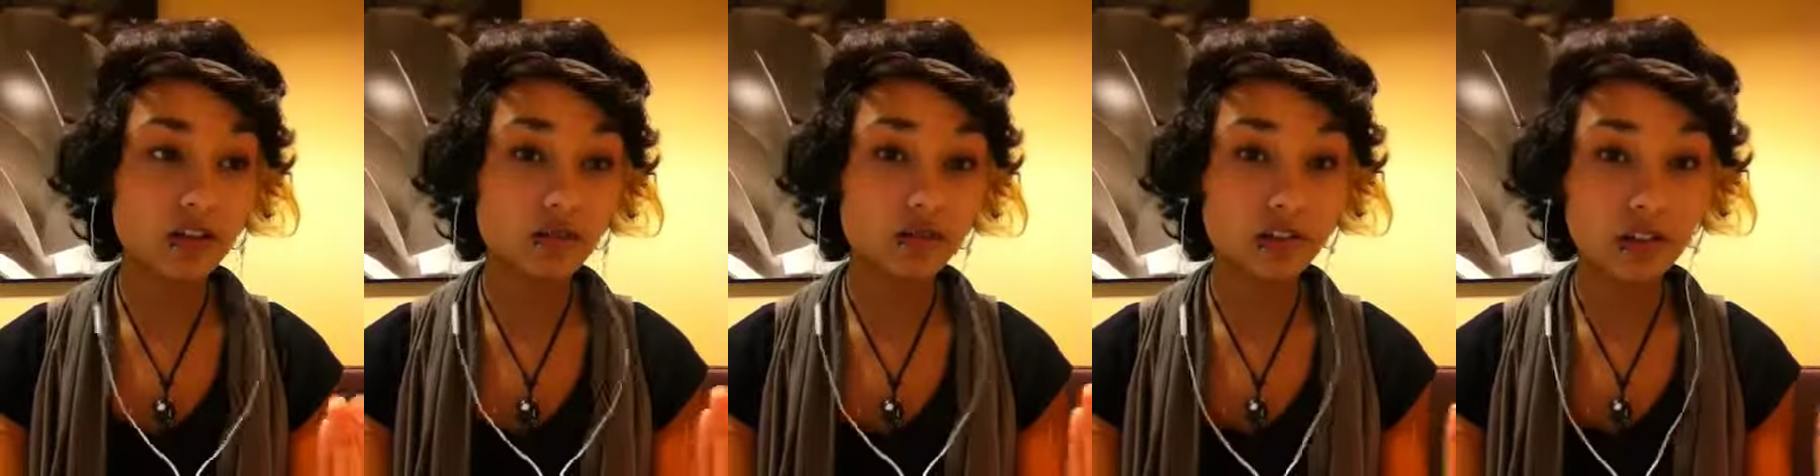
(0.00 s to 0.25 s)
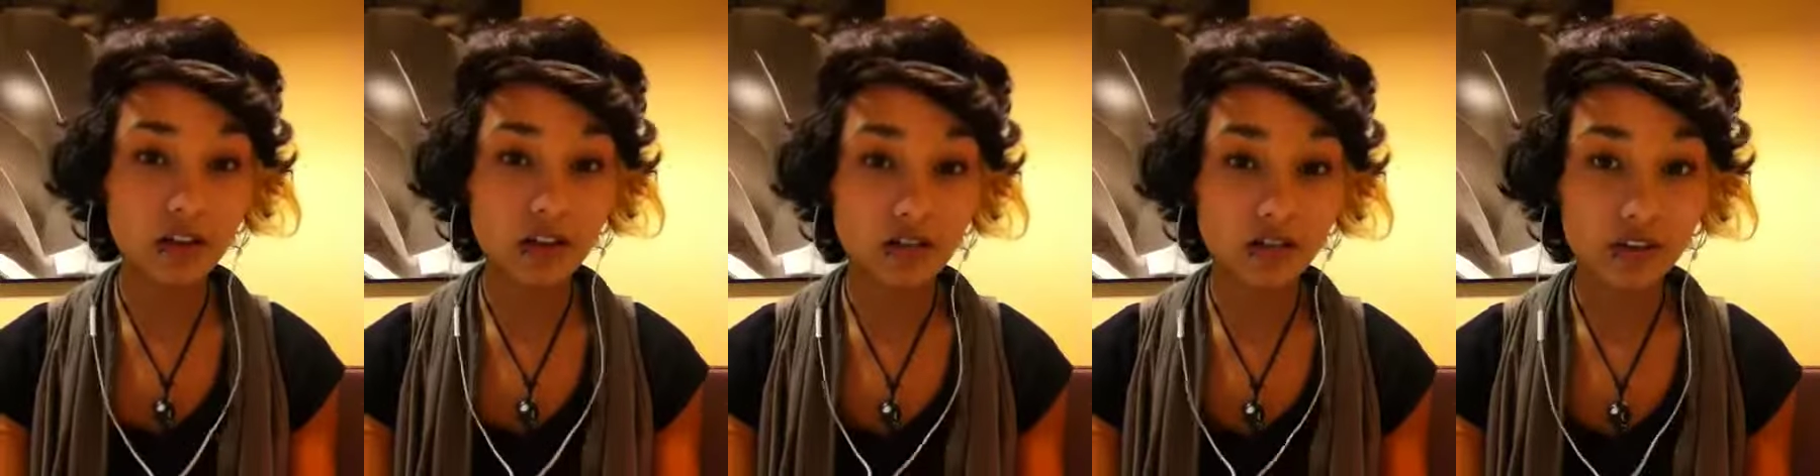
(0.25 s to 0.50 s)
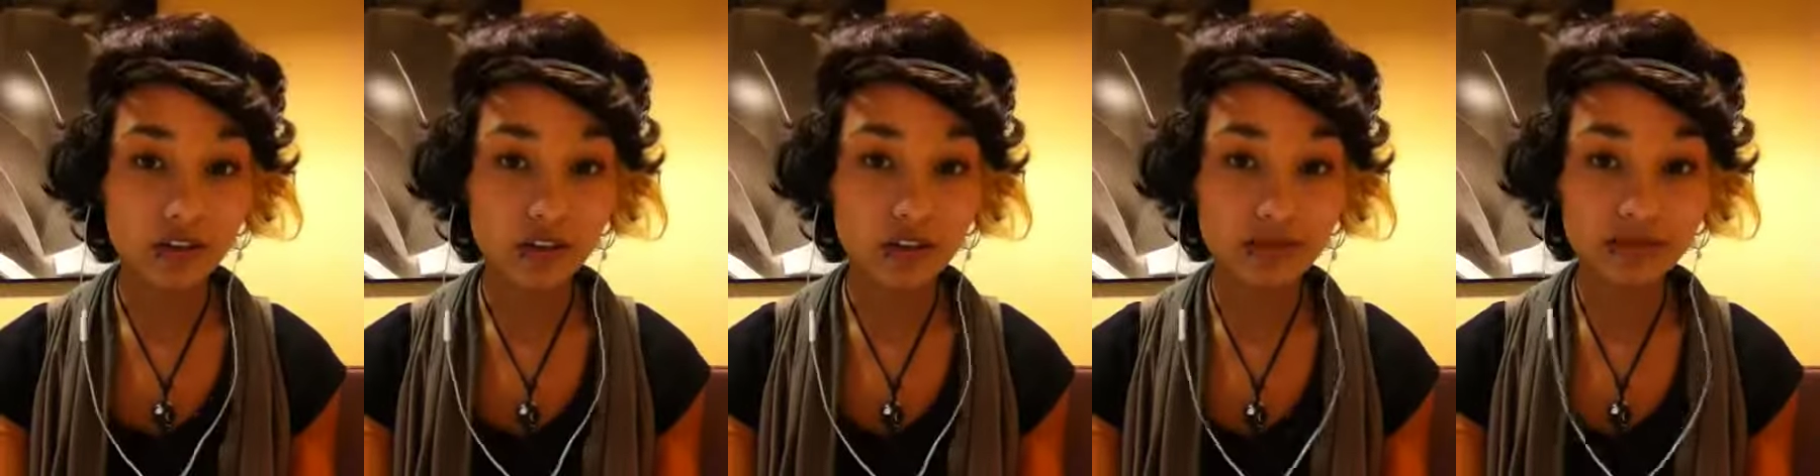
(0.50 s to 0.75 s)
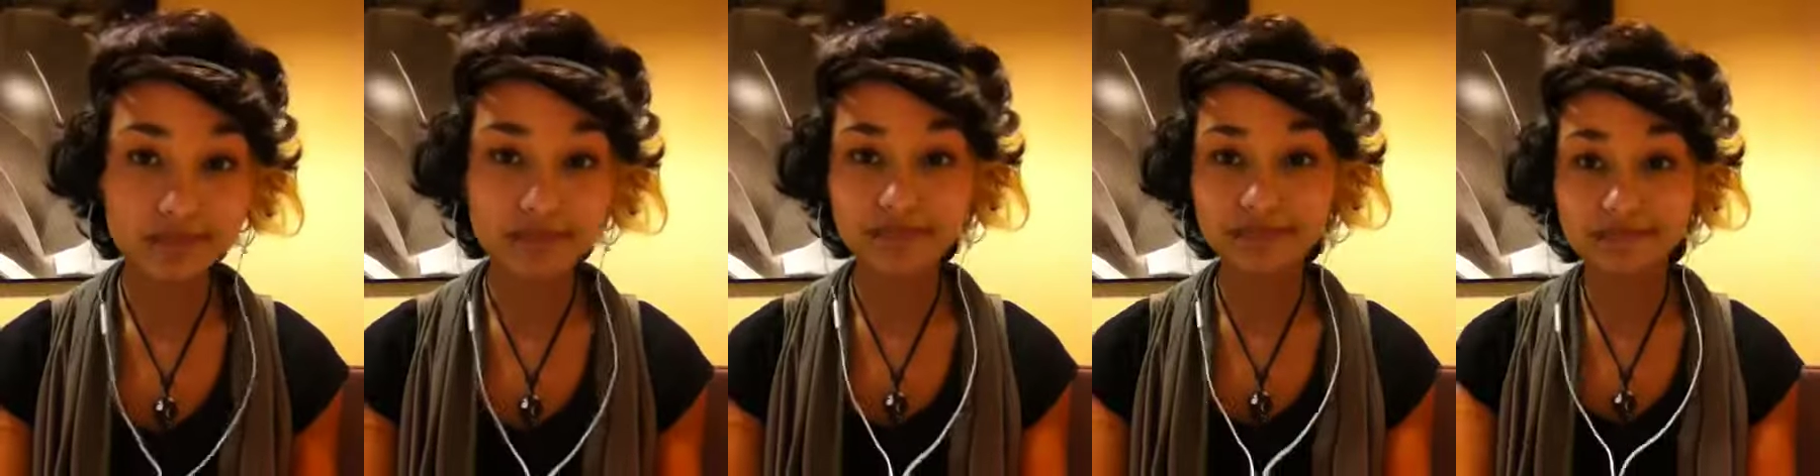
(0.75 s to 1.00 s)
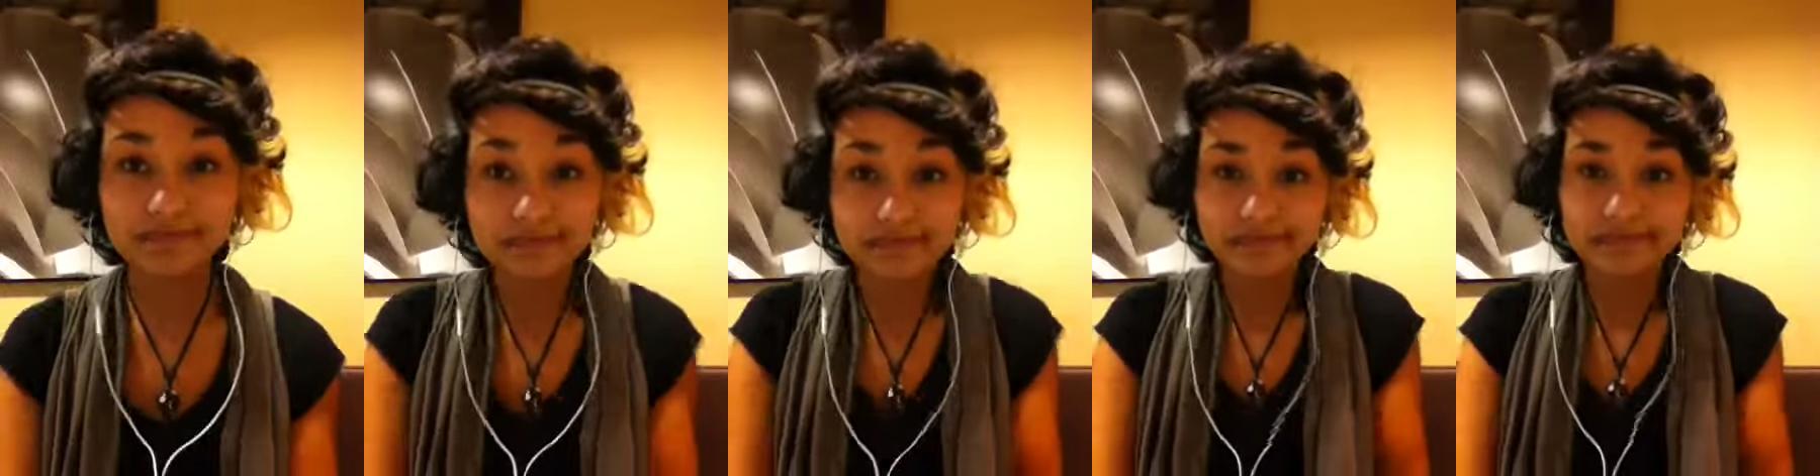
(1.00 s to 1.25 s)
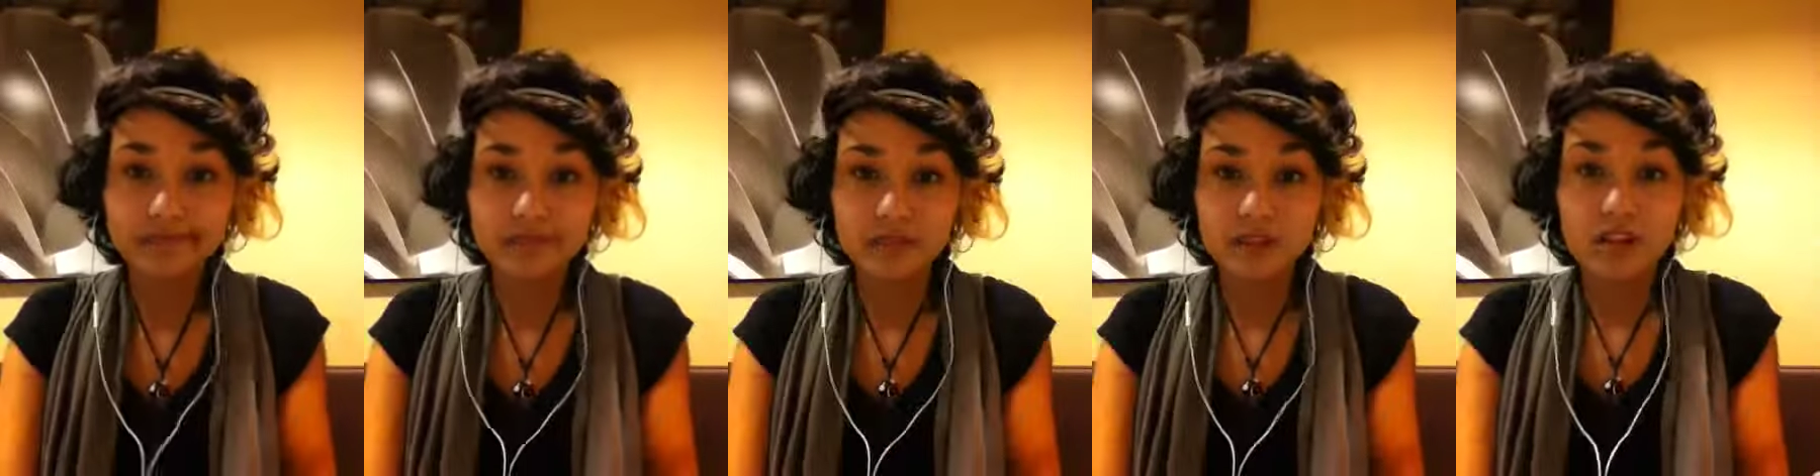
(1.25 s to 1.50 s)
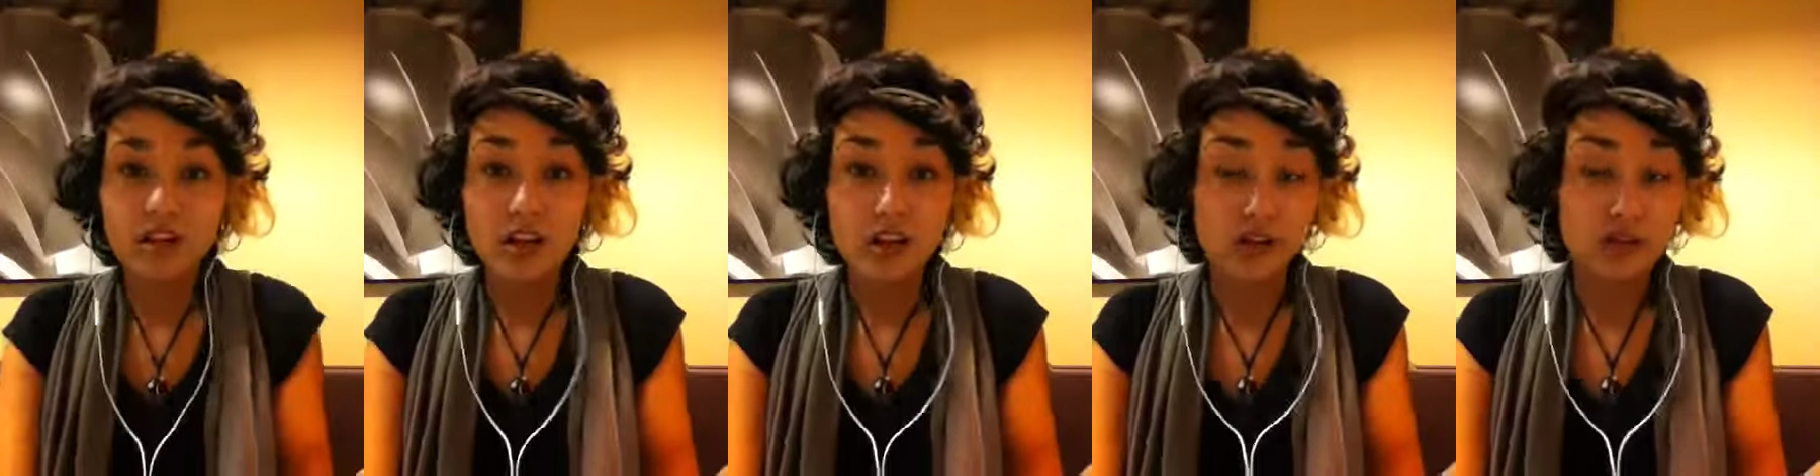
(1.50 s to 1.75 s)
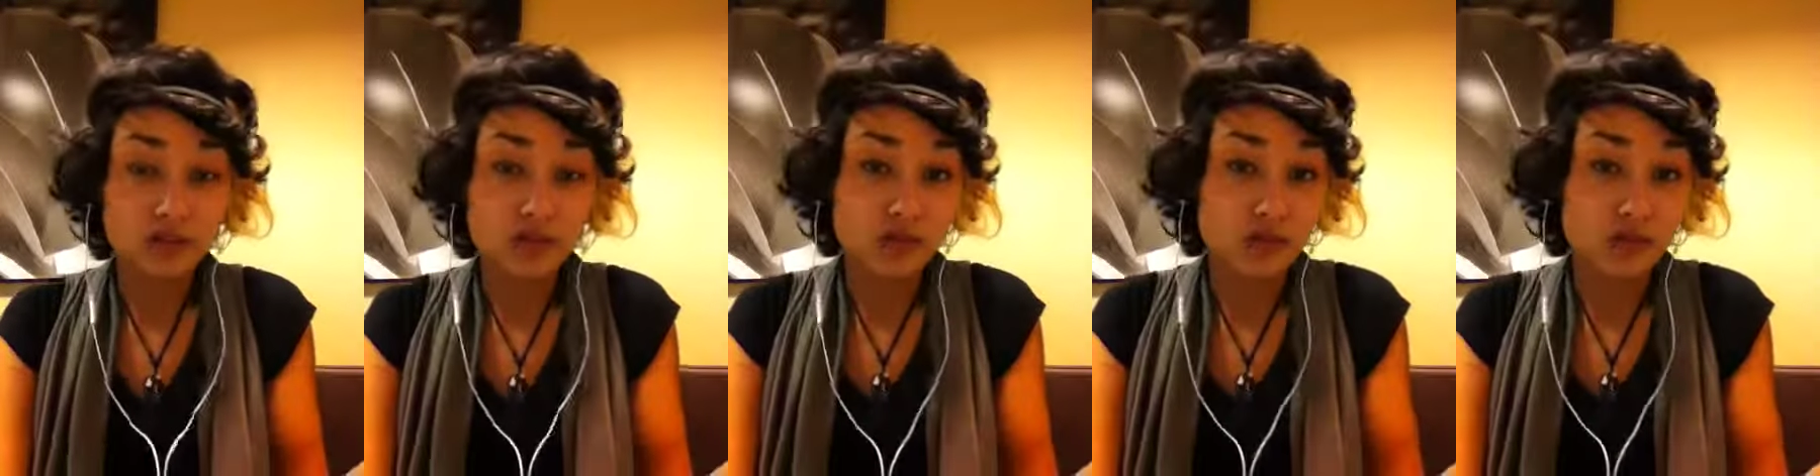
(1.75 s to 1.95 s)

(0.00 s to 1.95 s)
whatever. I don't